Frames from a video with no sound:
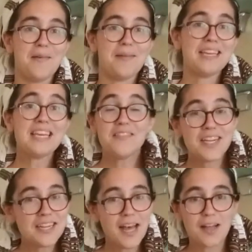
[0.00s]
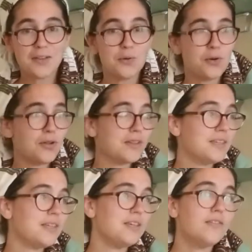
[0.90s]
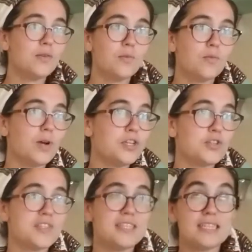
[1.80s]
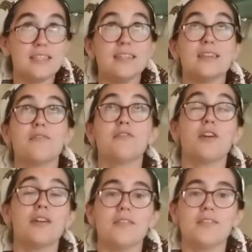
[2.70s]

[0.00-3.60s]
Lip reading: even in Elul, even when you're standing in front of